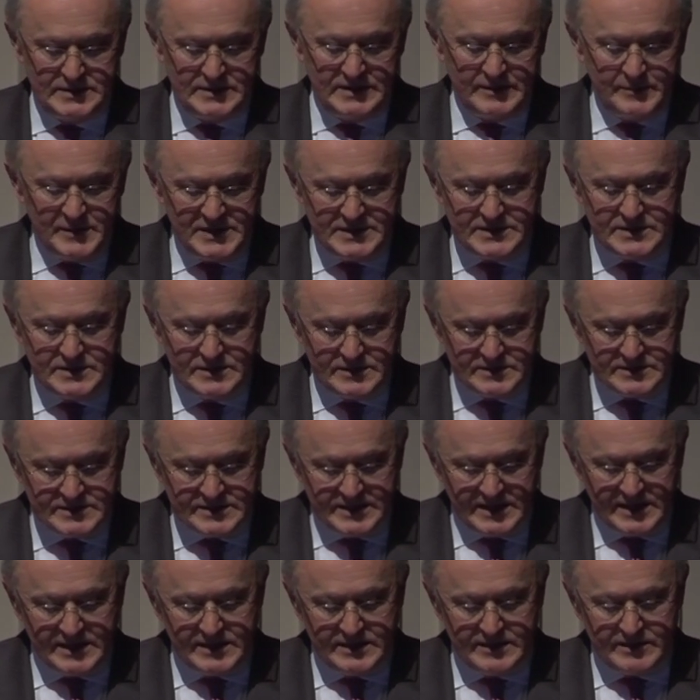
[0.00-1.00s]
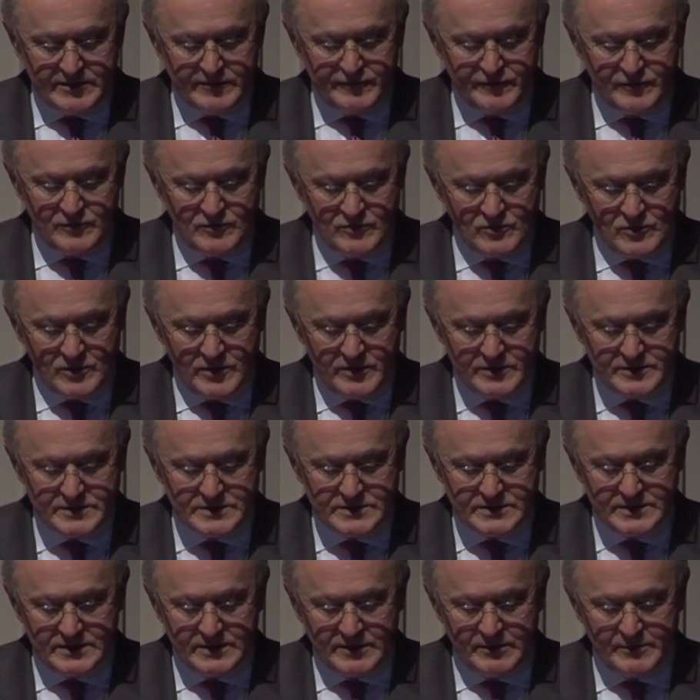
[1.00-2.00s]
Let me say a few
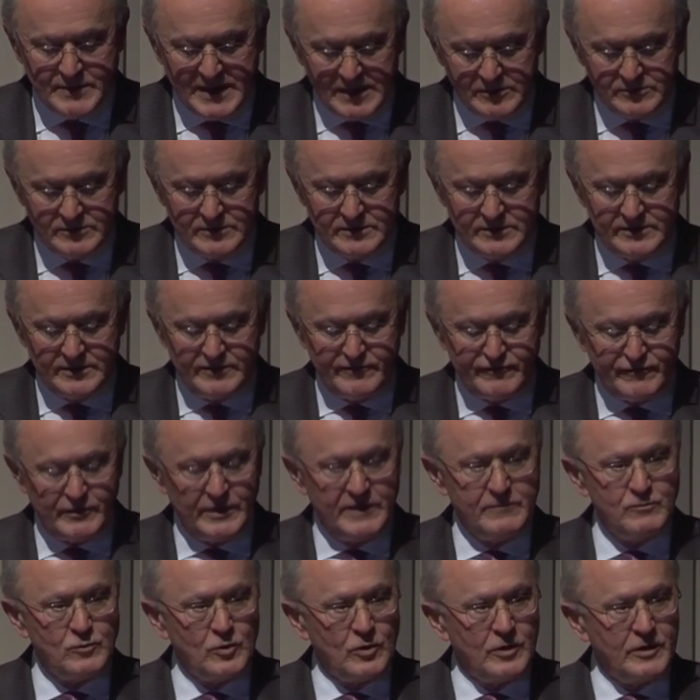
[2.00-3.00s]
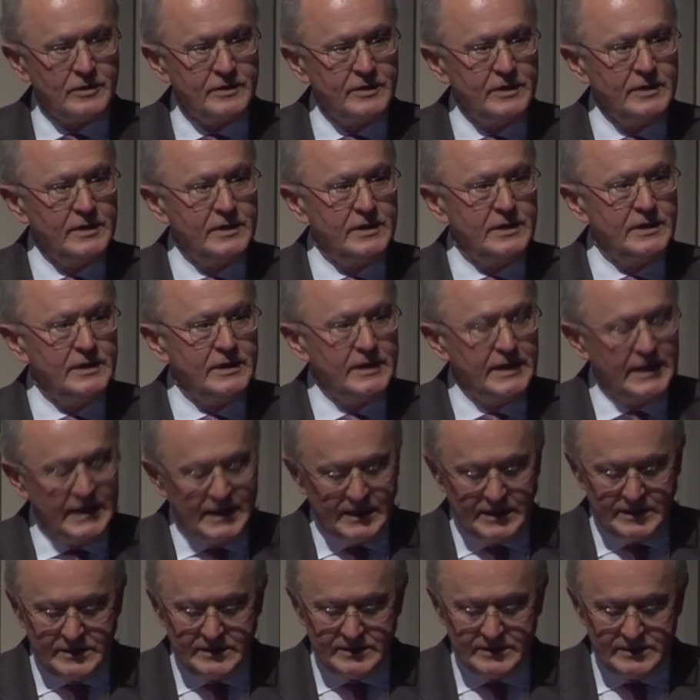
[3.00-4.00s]
words about the framework
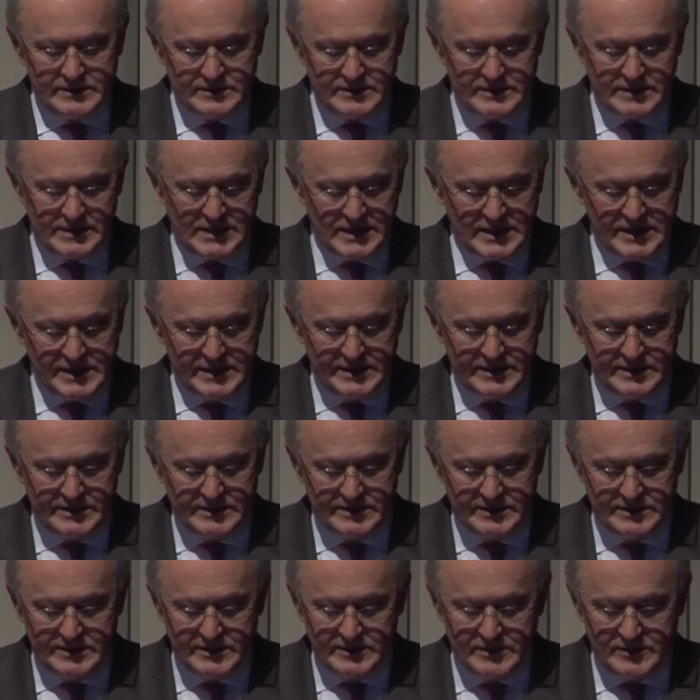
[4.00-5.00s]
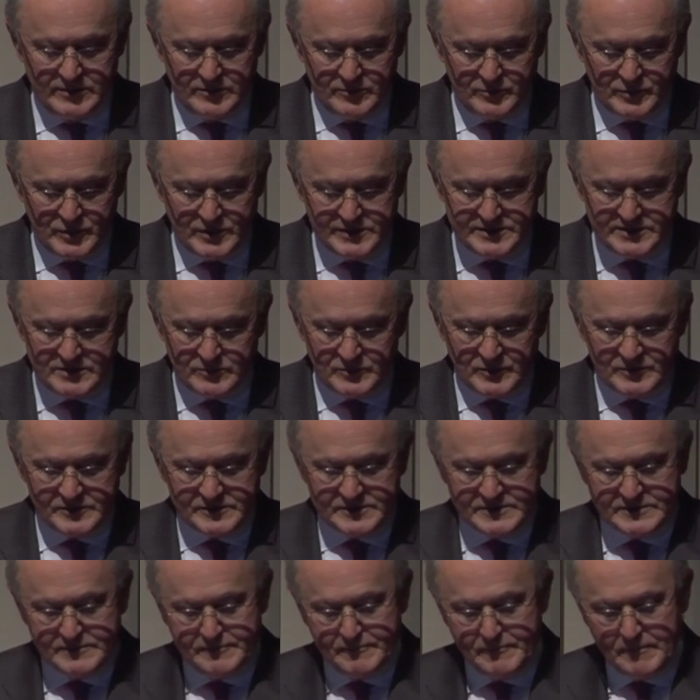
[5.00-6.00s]
and the guiding
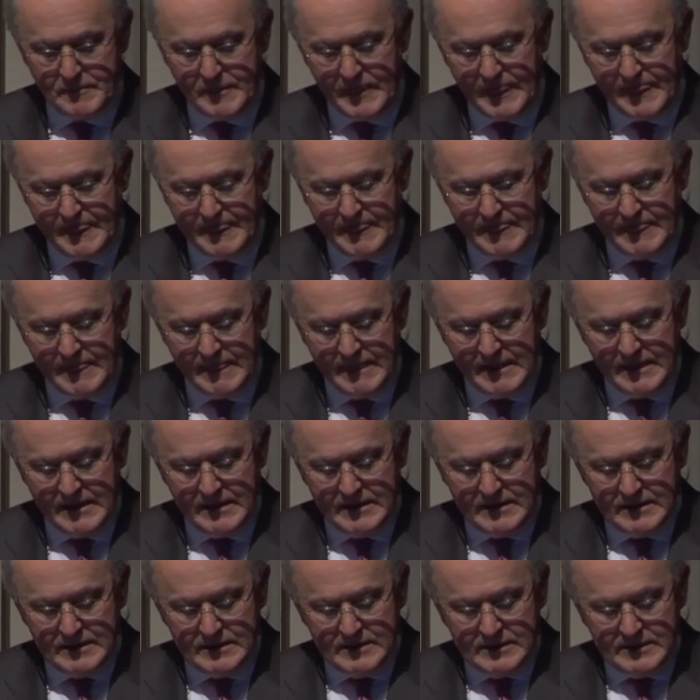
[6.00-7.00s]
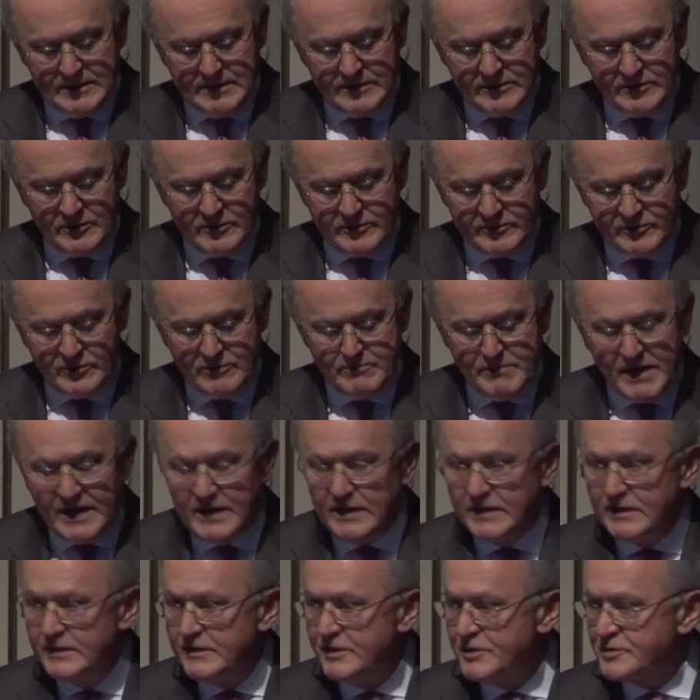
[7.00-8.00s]
principles. There are
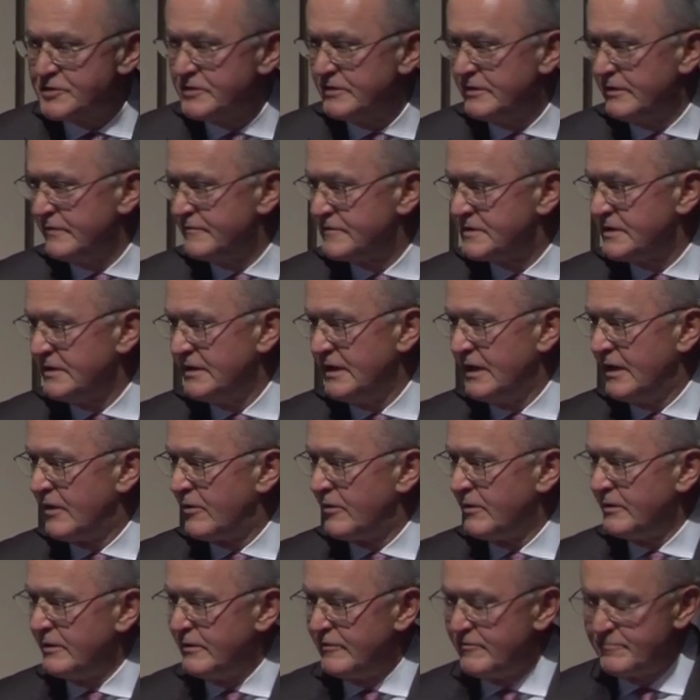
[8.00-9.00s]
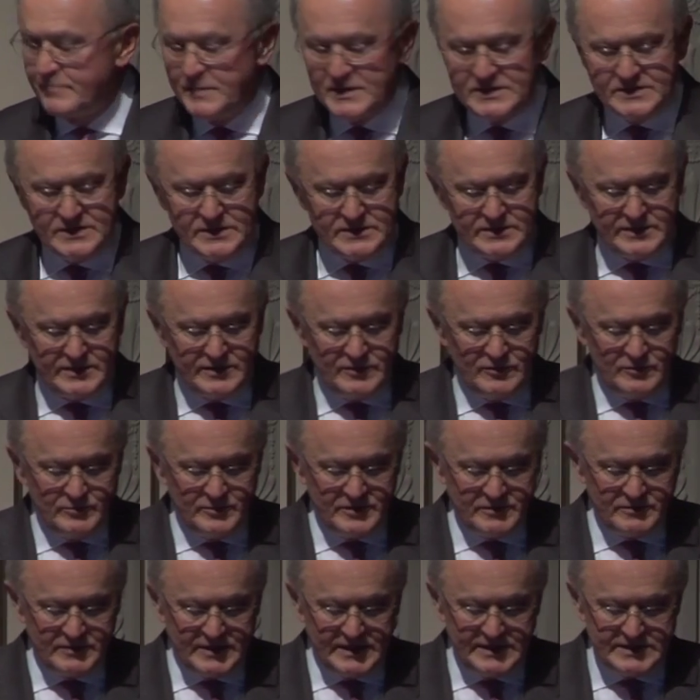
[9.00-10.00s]
many initiatives in the area of business and
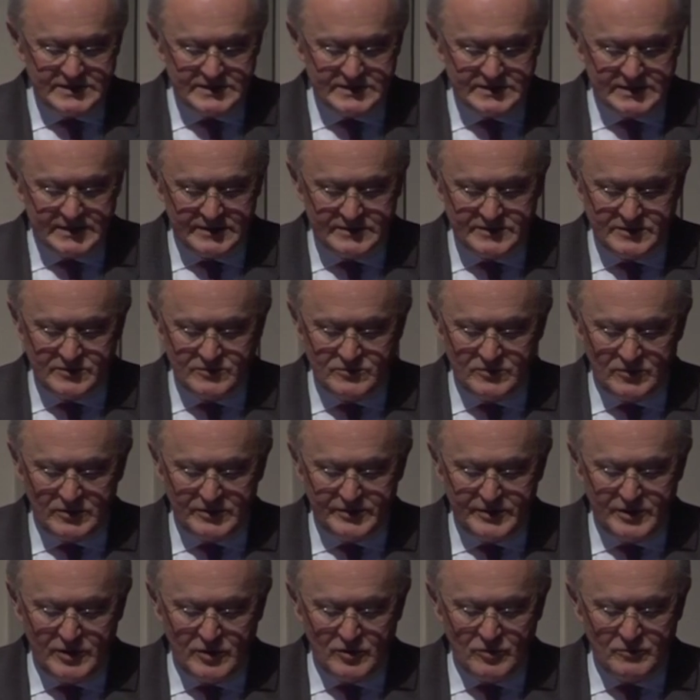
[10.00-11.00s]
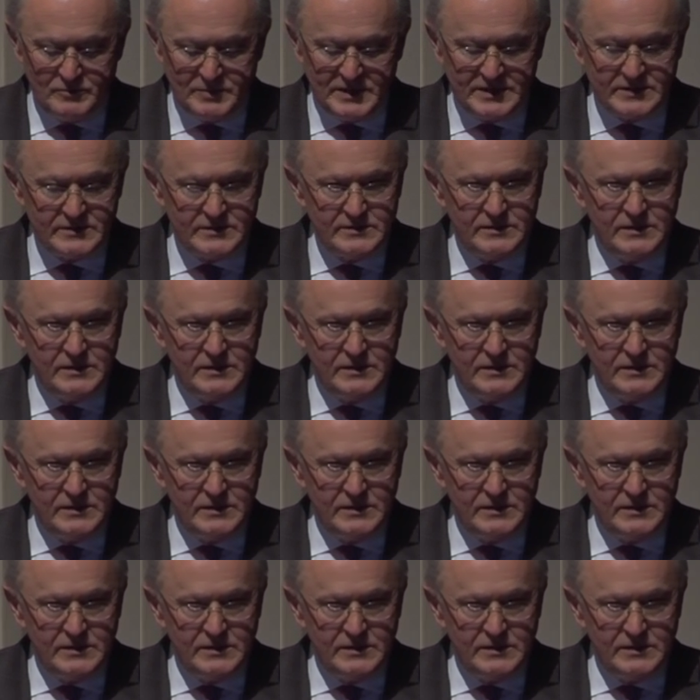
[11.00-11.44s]
human rights, as you all know, but